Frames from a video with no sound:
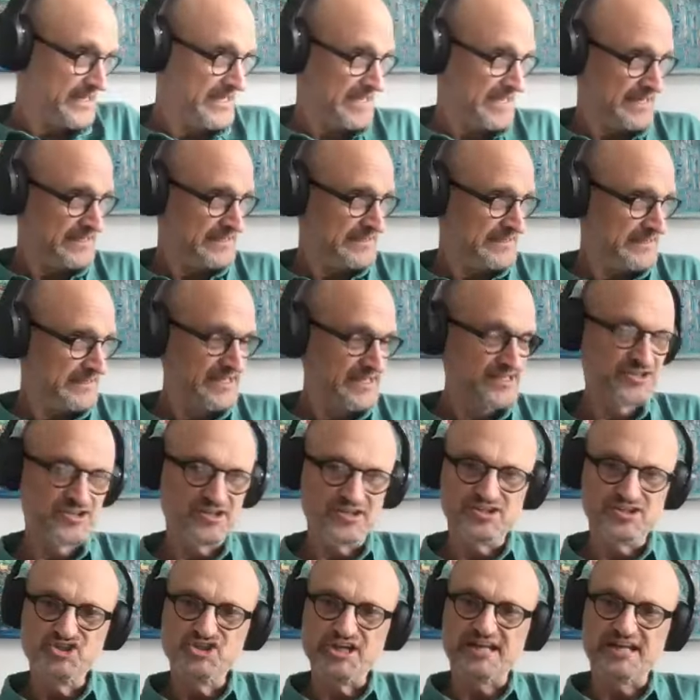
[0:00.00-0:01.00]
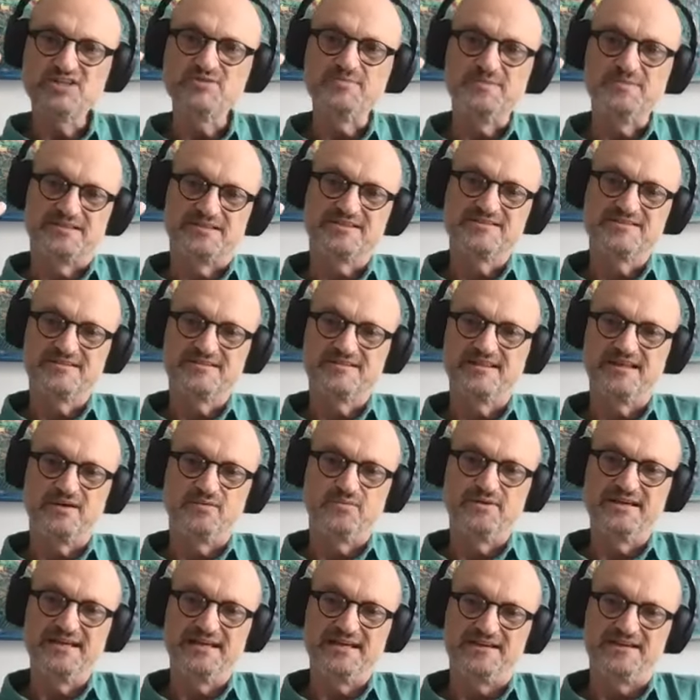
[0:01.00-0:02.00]
and then there's the judgments
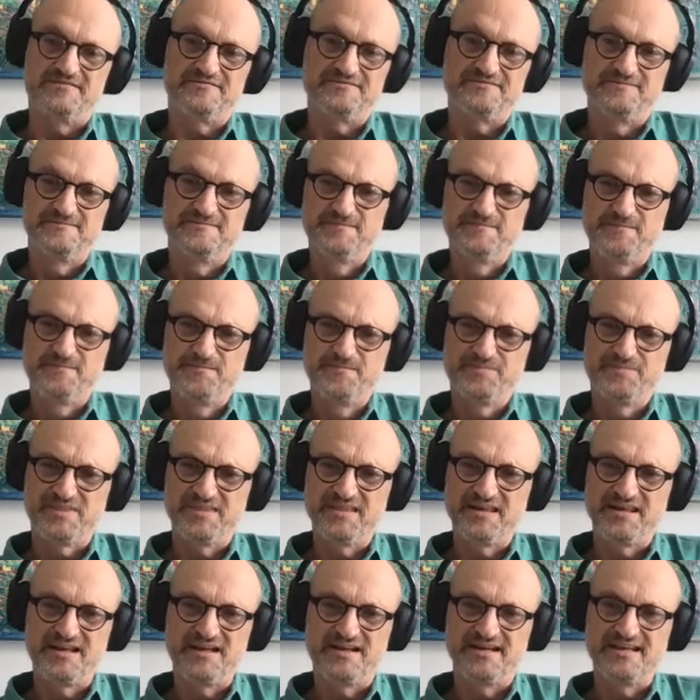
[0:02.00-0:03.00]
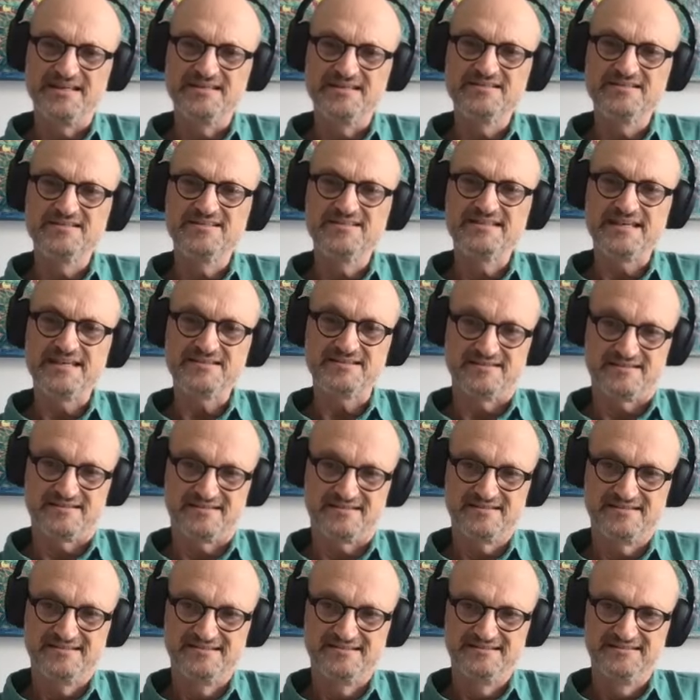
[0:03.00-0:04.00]
that we have that are
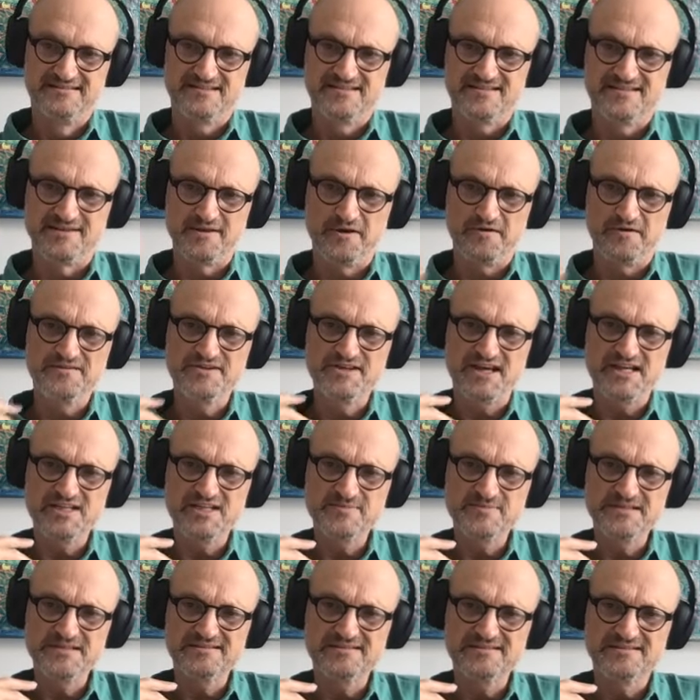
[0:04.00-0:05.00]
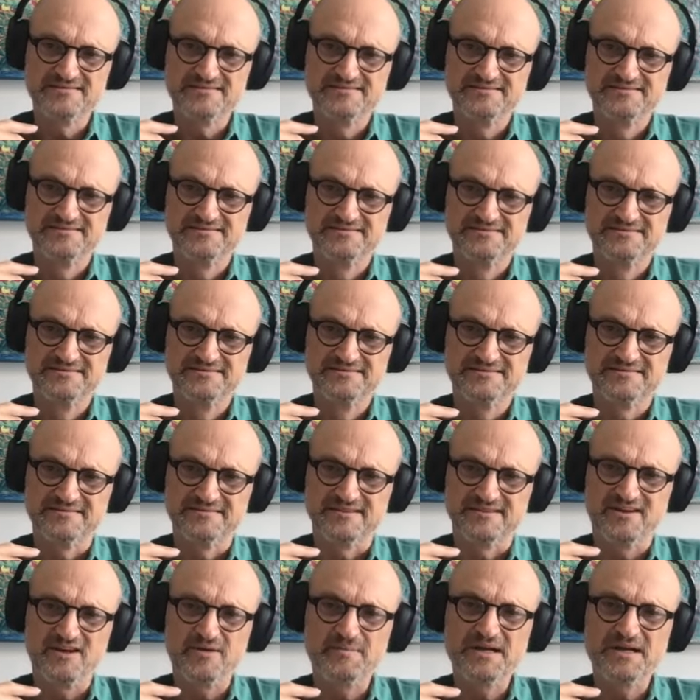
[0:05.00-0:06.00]
incessant. Self-judgment,
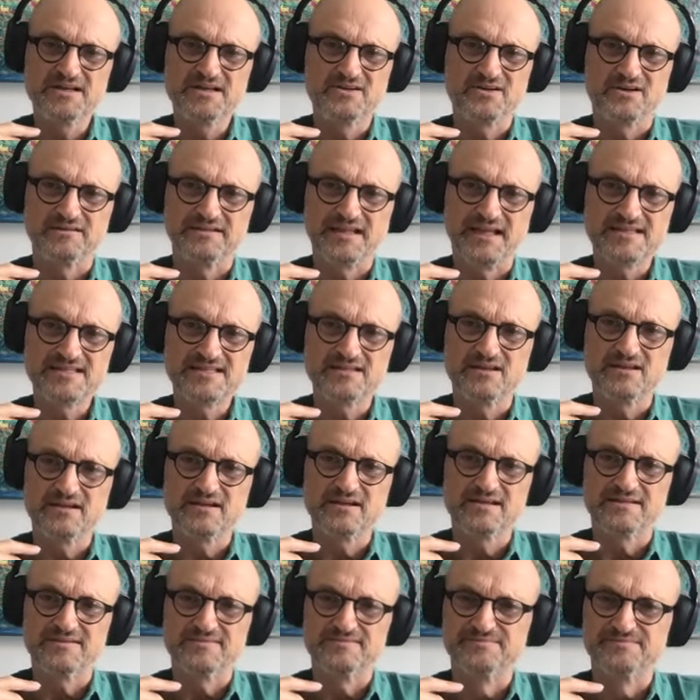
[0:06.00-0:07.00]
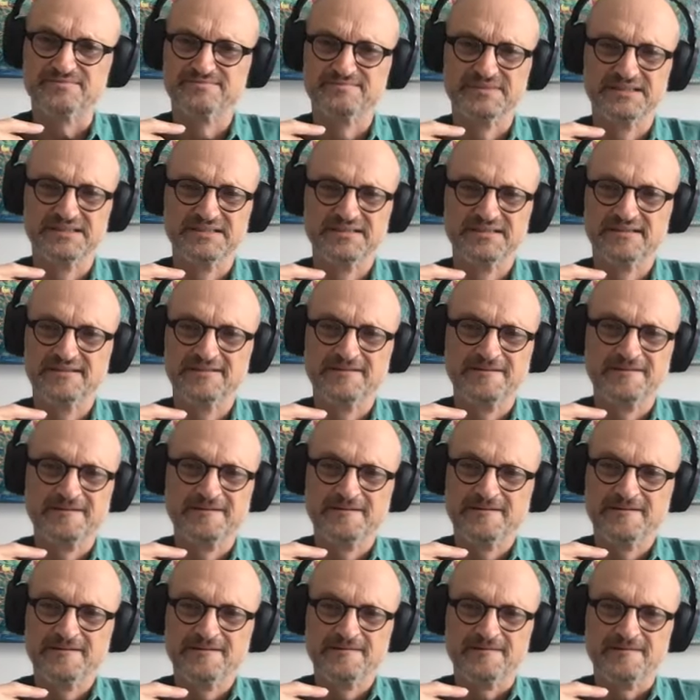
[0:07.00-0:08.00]
oh my God, that's like a
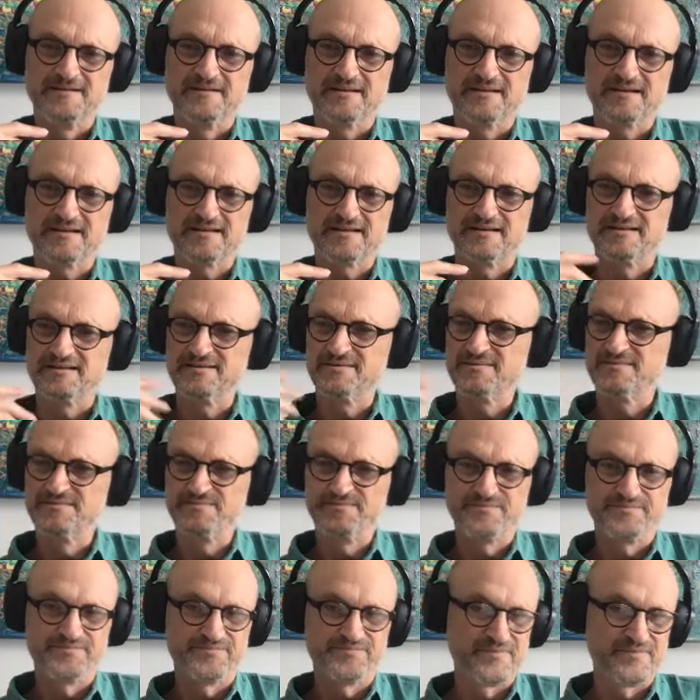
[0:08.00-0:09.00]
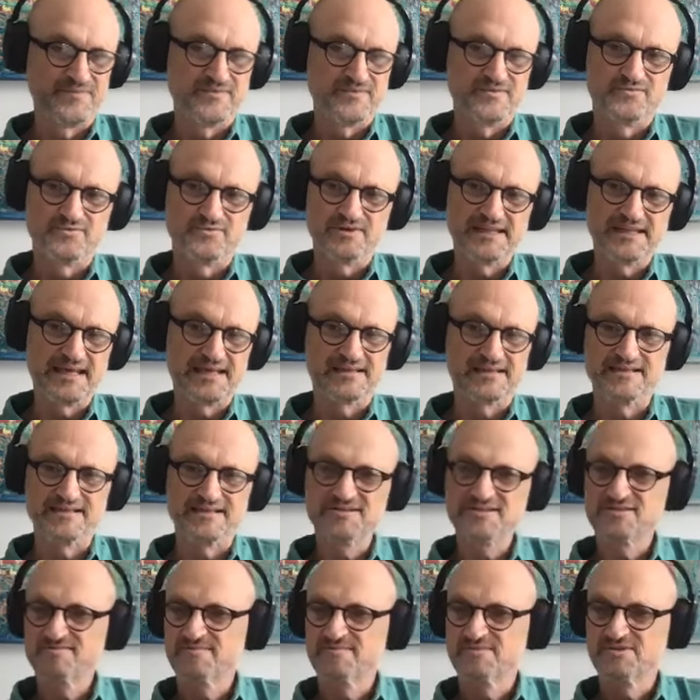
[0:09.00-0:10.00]
like a
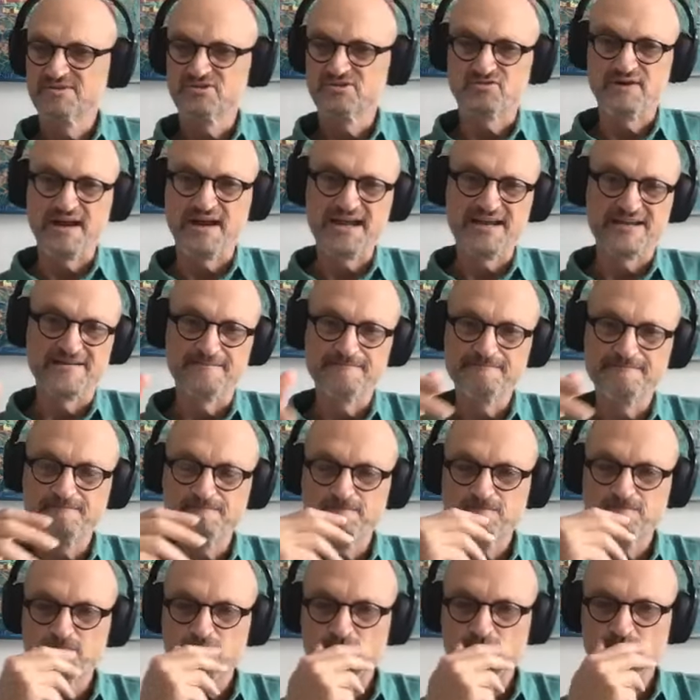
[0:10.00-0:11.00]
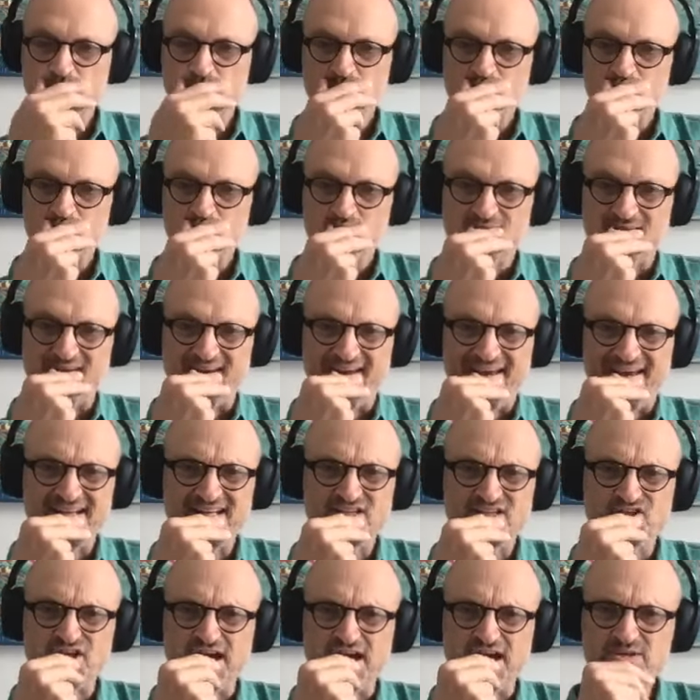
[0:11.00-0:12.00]
relentless train.
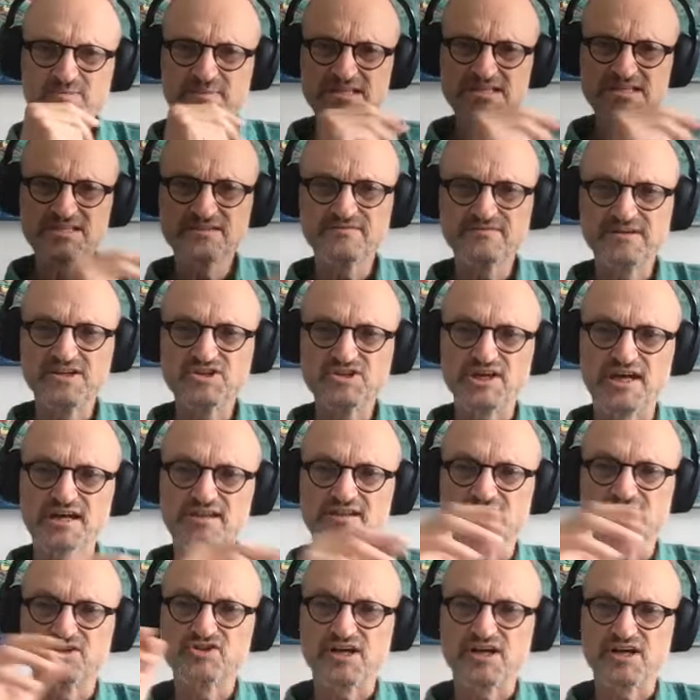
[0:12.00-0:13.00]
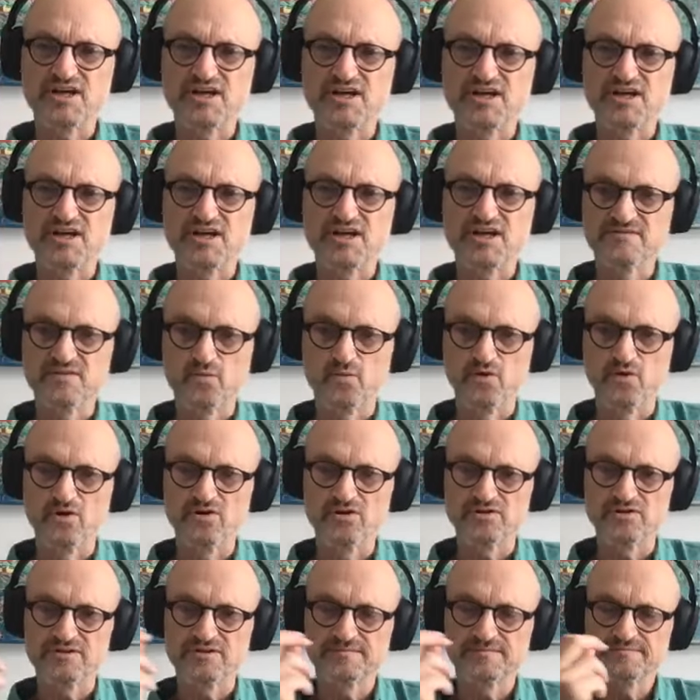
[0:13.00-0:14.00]
And judgments of each other, judgments of the
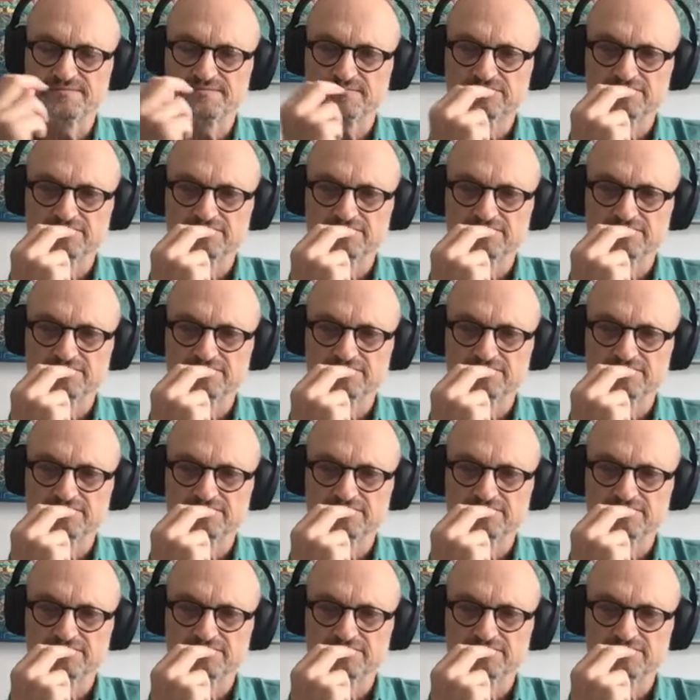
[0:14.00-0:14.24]
world,